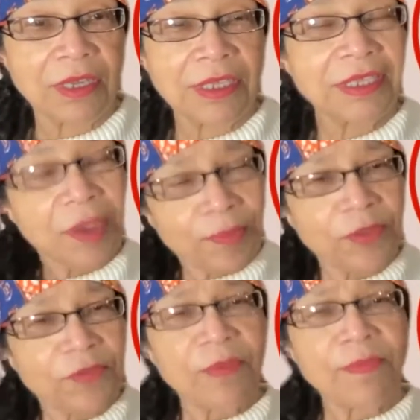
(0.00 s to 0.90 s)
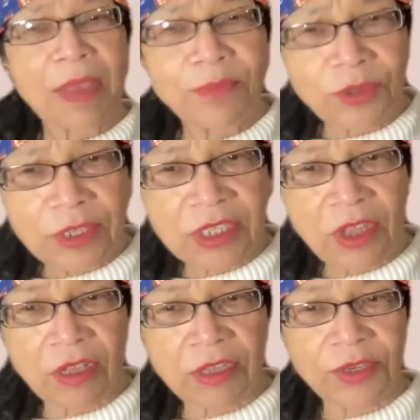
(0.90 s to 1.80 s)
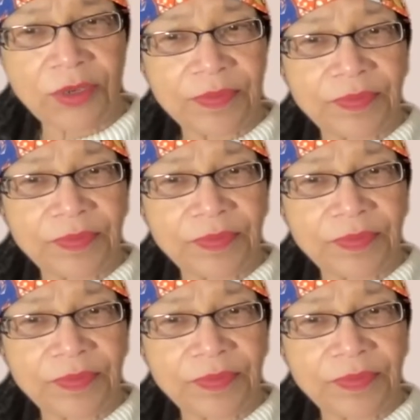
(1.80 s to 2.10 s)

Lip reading: separate from my Buddhist altar.